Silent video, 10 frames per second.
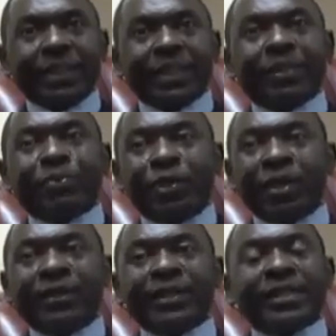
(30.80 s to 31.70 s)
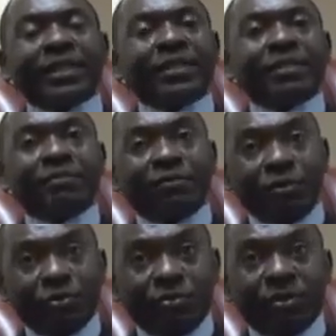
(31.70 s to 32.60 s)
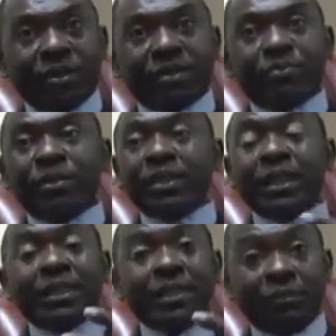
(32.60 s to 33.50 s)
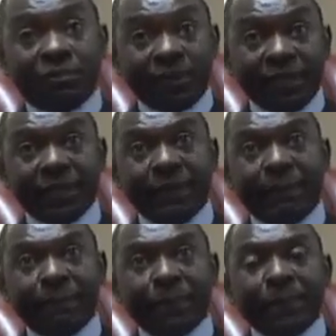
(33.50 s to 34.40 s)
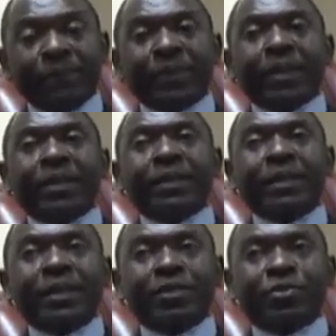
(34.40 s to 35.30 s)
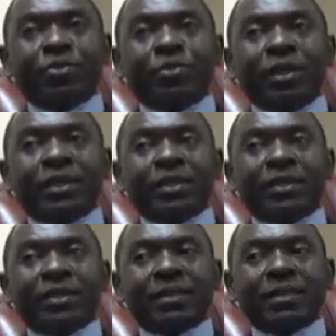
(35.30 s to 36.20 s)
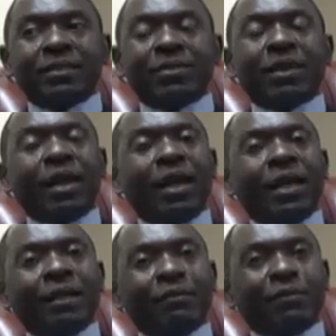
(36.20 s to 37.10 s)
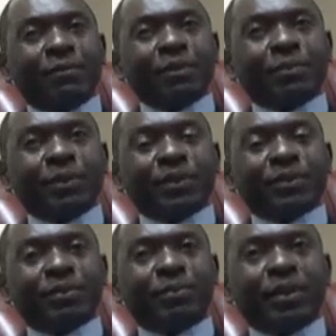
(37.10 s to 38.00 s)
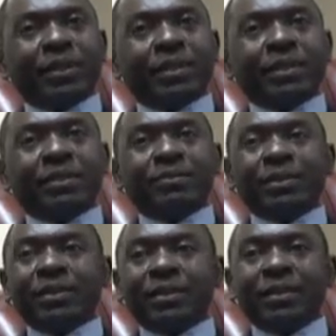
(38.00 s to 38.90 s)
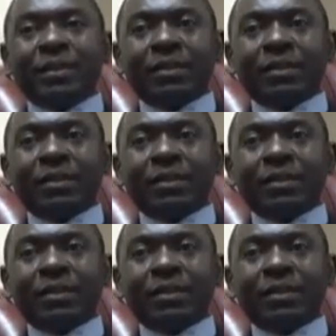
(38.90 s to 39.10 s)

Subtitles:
That we are exchanging views which are different. The issue that I have formed a political party with